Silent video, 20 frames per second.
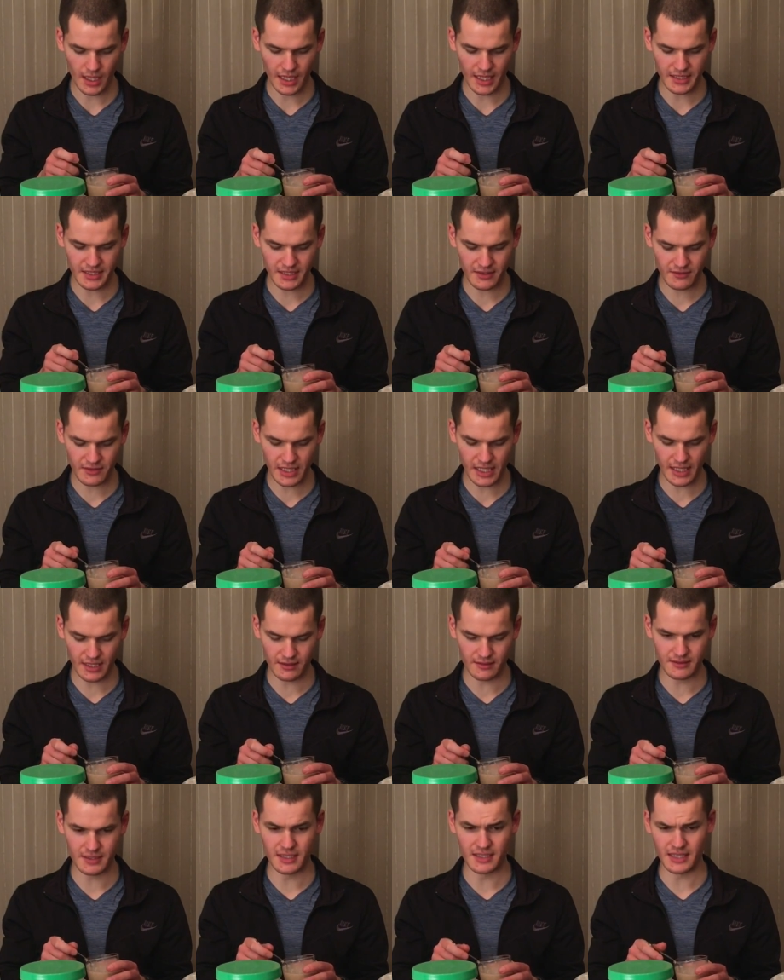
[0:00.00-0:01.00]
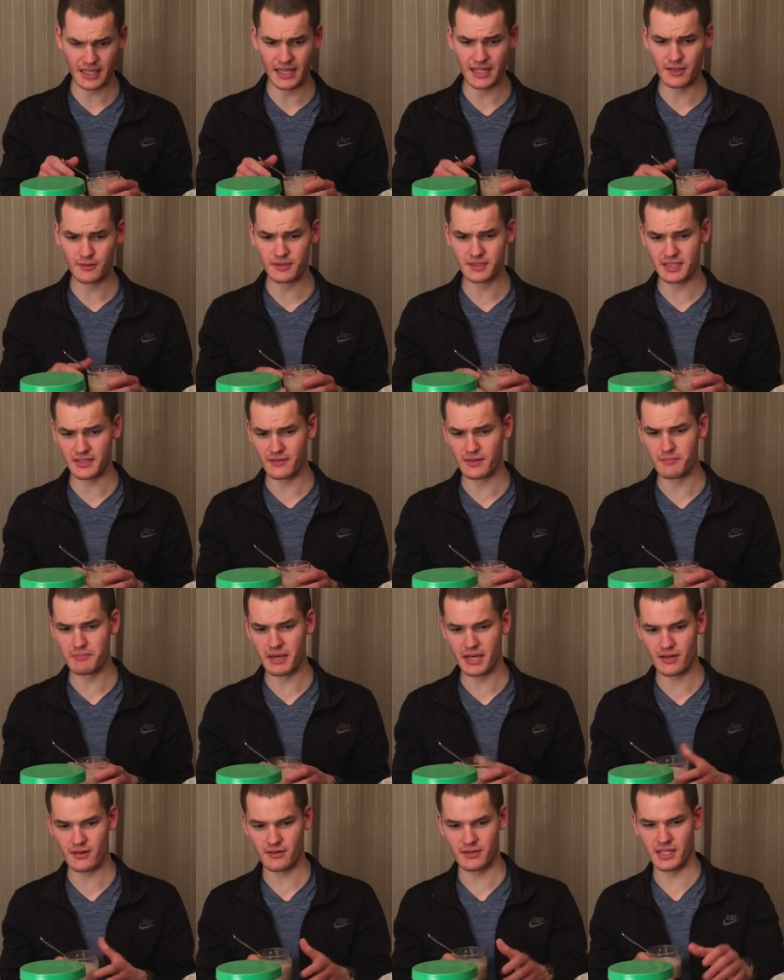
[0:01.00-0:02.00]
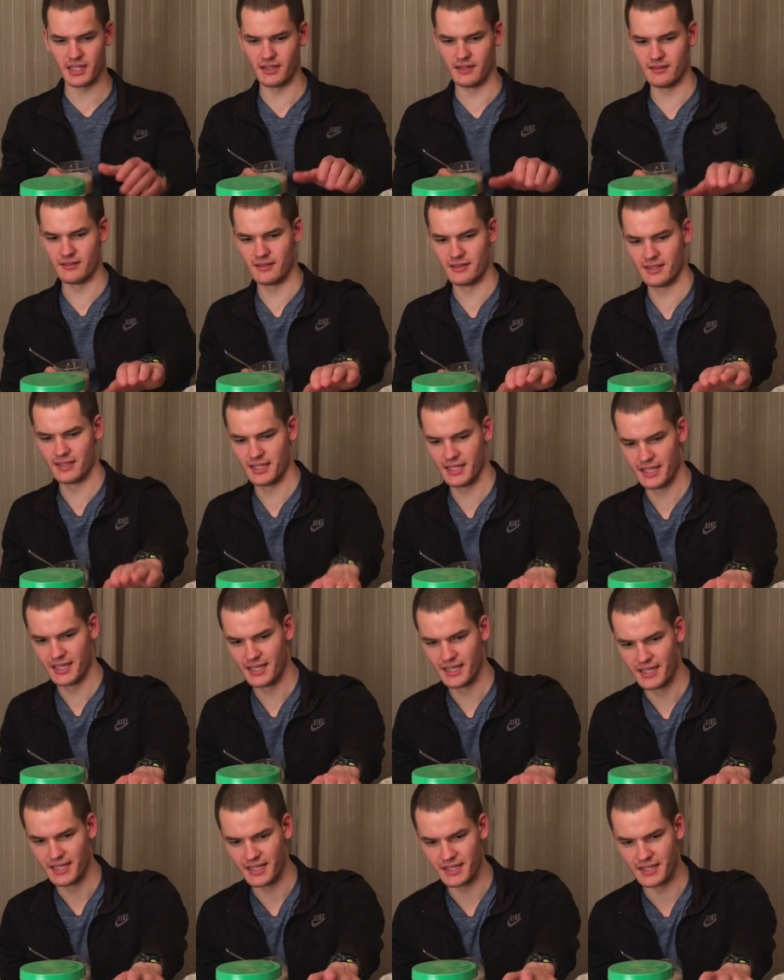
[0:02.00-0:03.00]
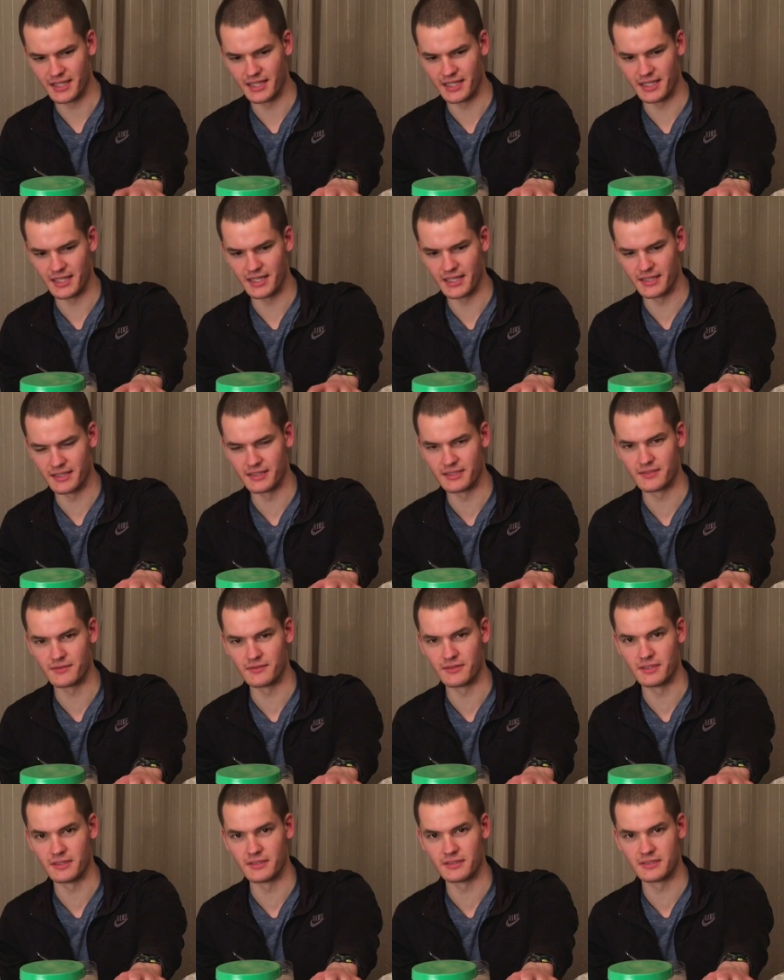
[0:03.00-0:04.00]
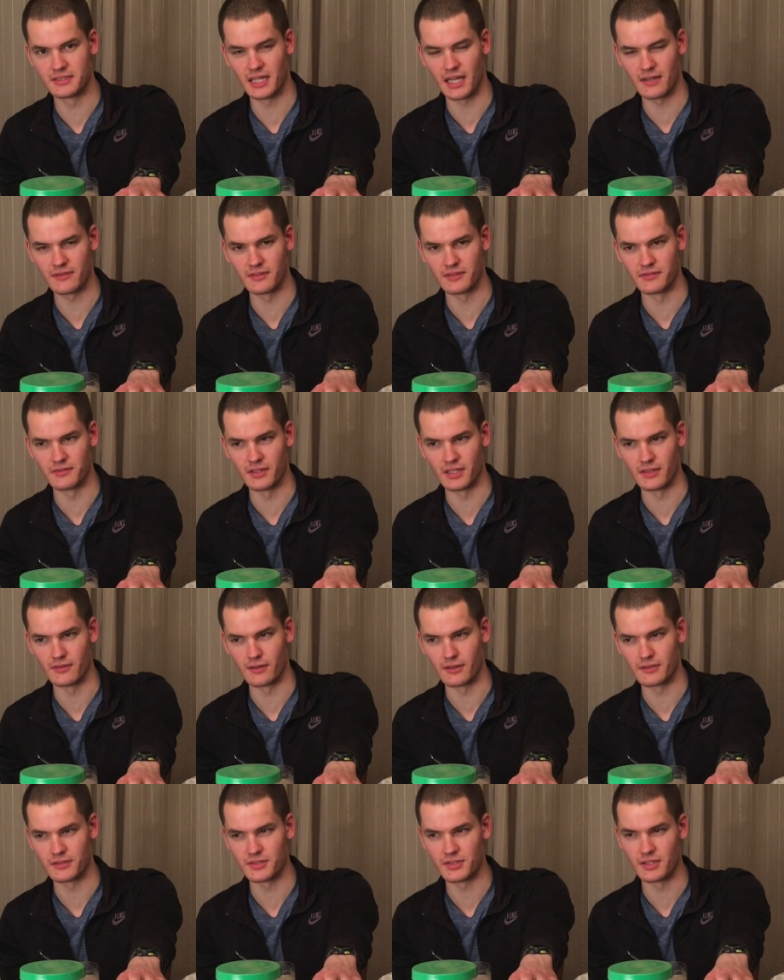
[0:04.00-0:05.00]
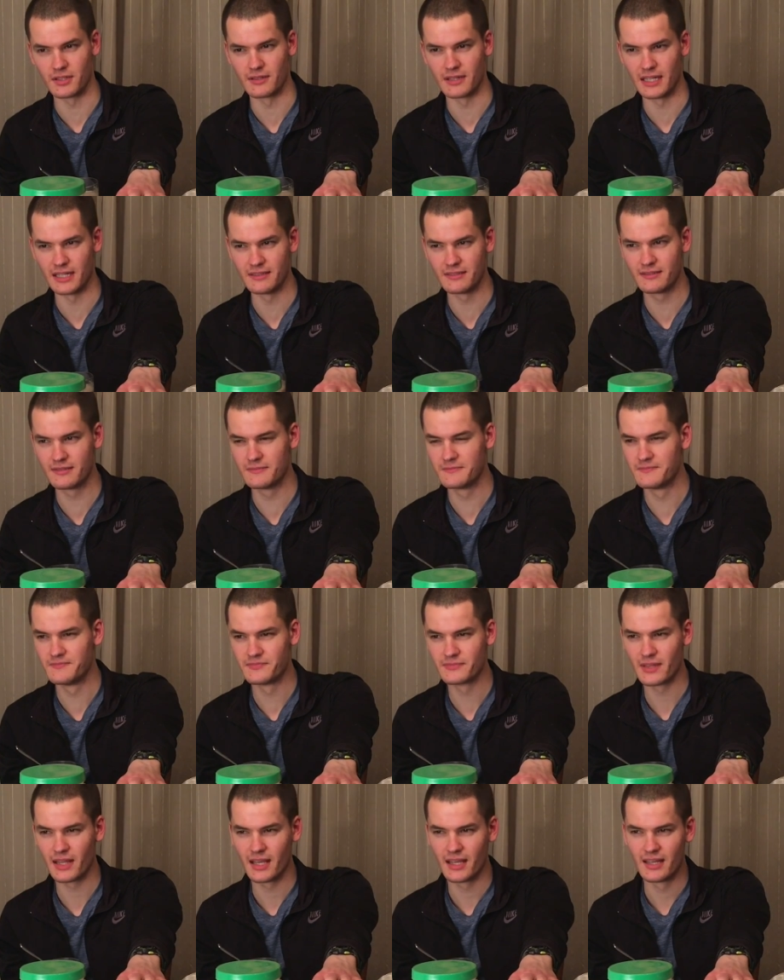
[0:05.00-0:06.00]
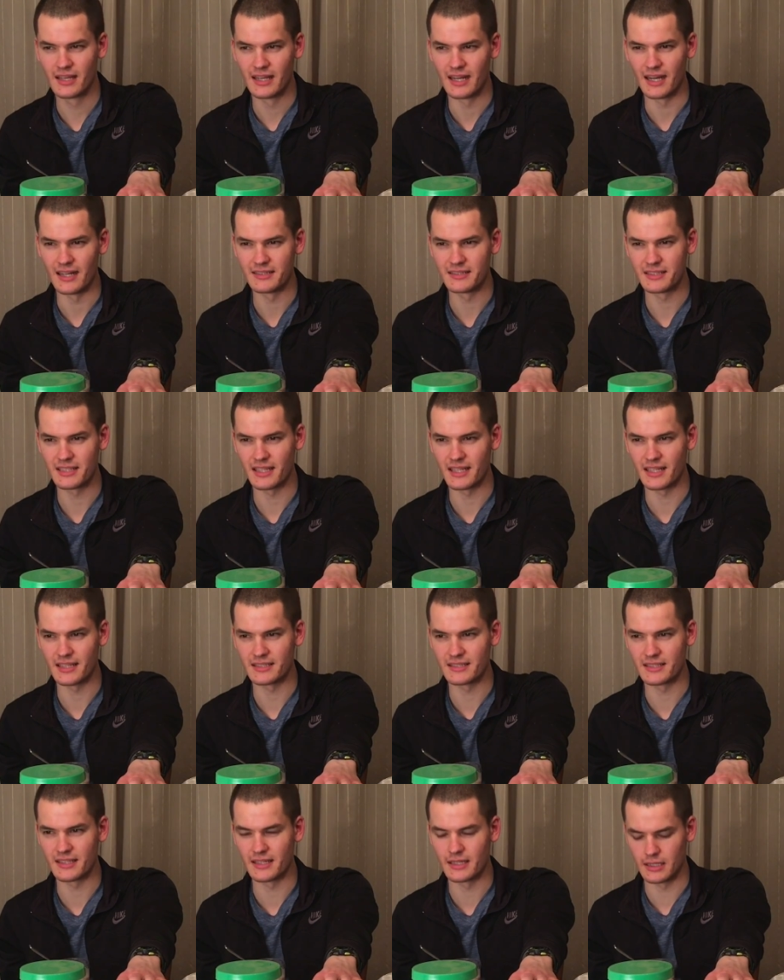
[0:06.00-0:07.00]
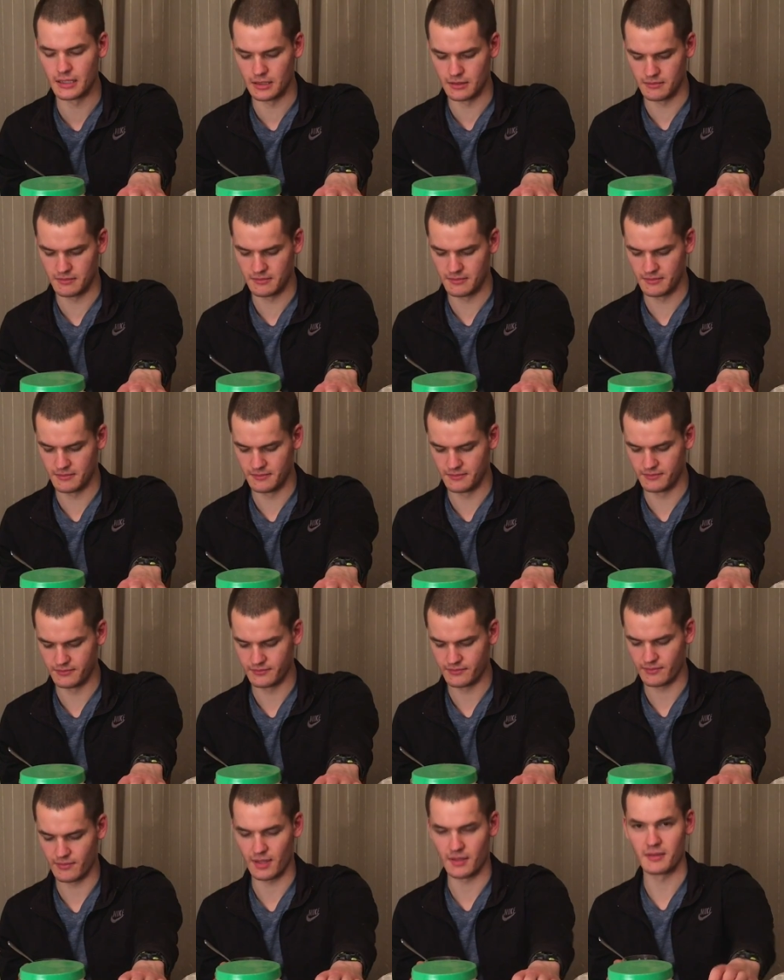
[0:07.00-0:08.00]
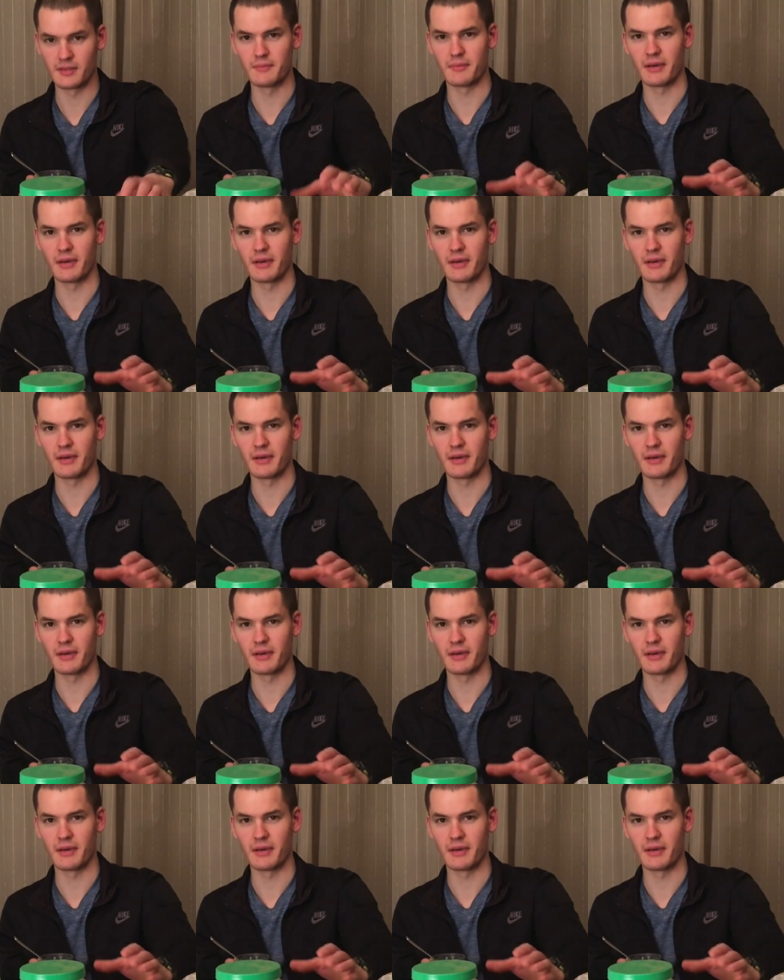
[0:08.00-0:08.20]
I'd give that, and it was even better than this toffee flavor. So I'd say that's probably